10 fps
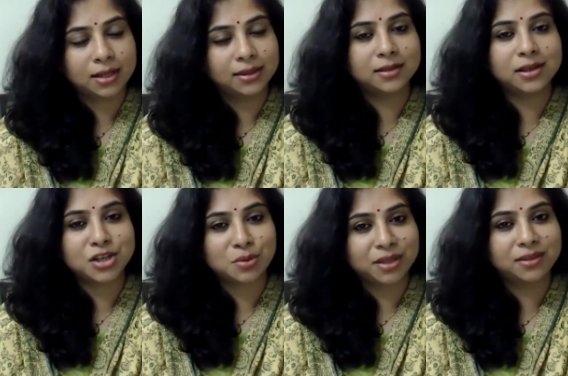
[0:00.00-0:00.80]

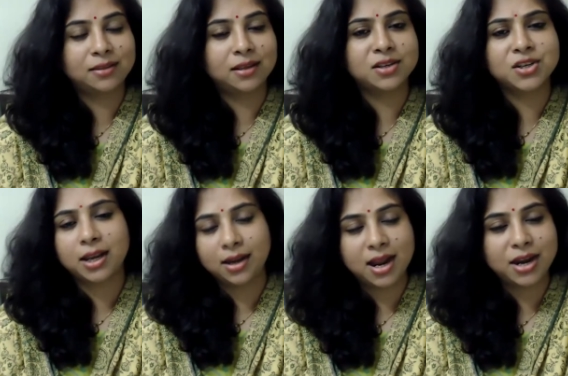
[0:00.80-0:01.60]
antardasha, pratyantardasha,
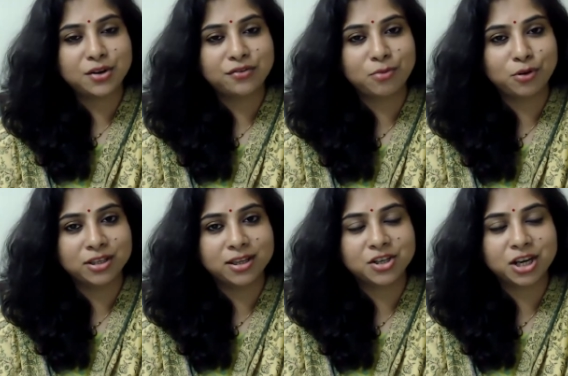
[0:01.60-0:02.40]
any kind of
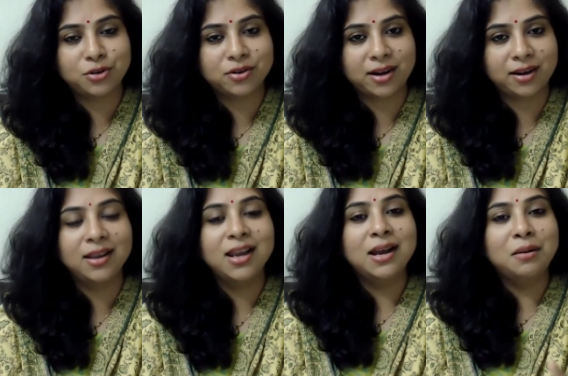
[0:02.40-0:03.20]
bhogya dasha you are running
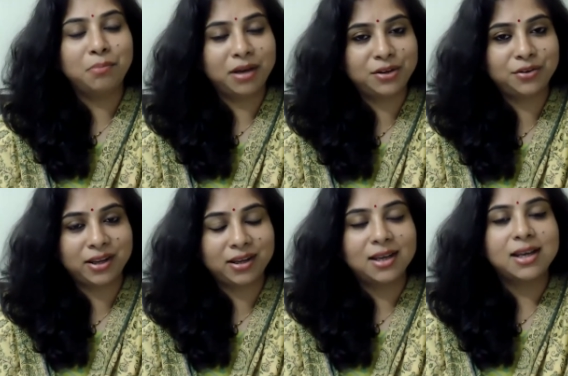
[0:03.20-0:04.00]

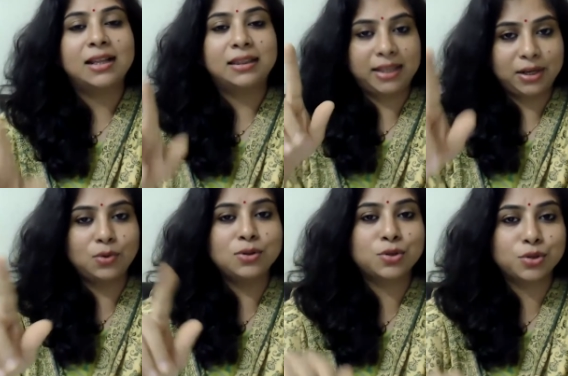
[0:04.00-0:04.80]
Mercury, then
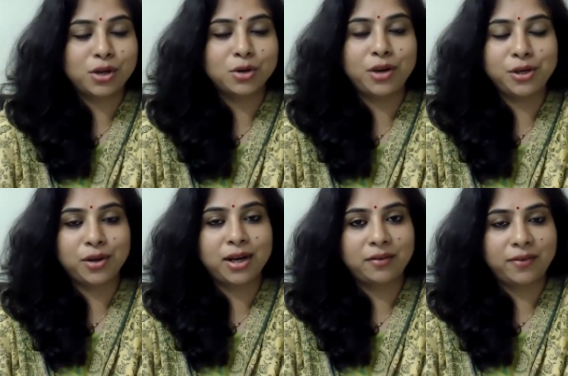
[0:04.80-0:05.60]
also you are going to
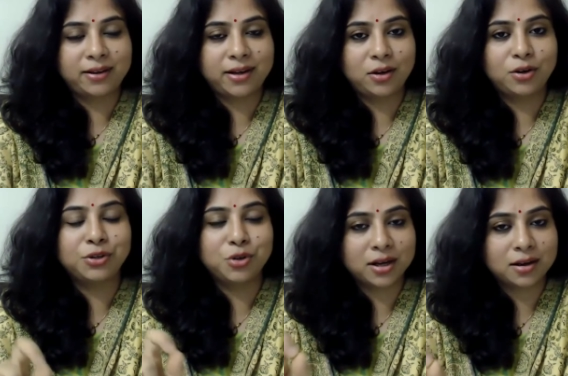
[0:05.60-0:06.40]
get affected, or
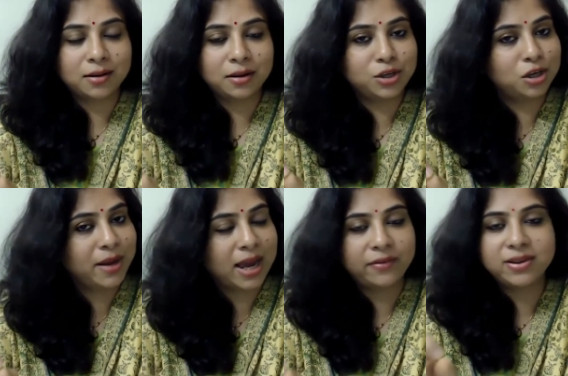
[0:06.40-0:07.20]
you'll be
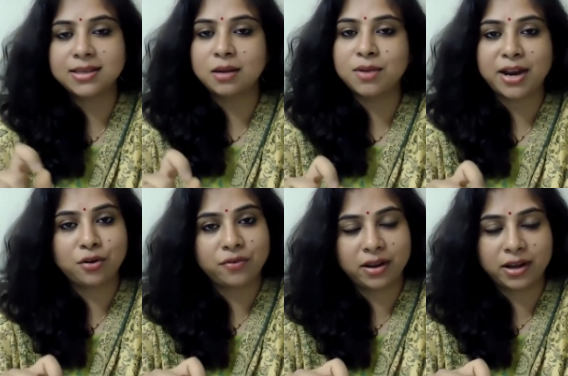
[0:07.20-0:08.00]
having some kind
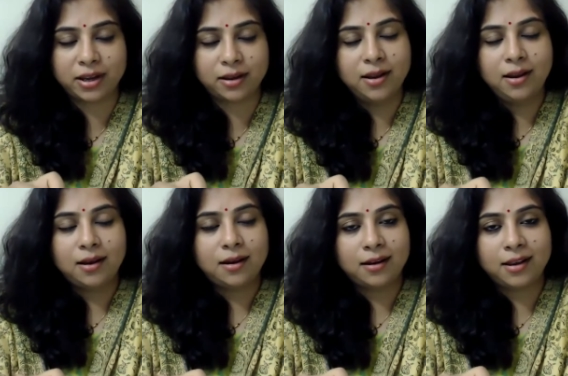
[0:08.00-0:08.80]
of
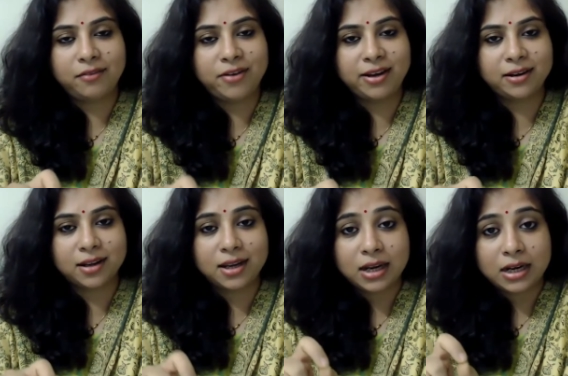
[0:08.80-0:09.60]
event
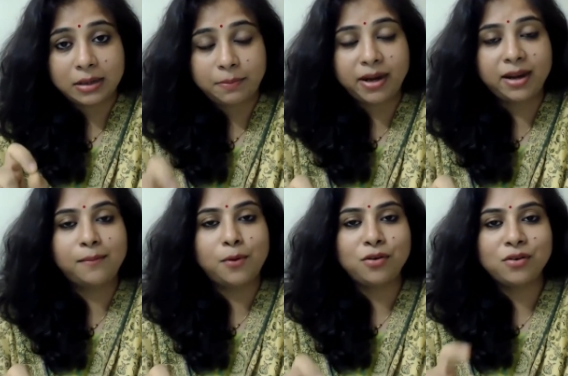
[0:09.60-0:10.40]
depending
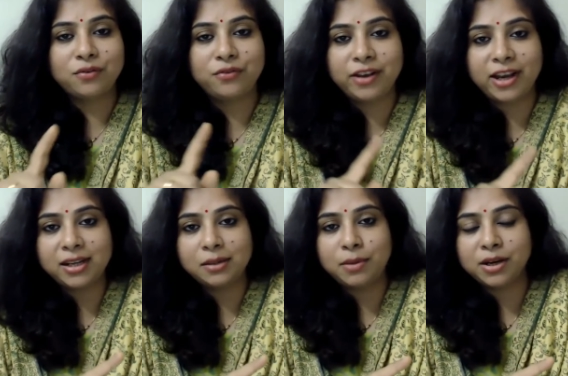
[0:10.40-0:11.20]
upon where
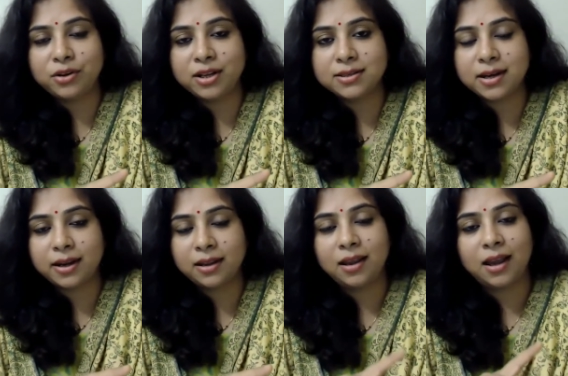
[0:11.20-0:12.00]
the Mercury is sitting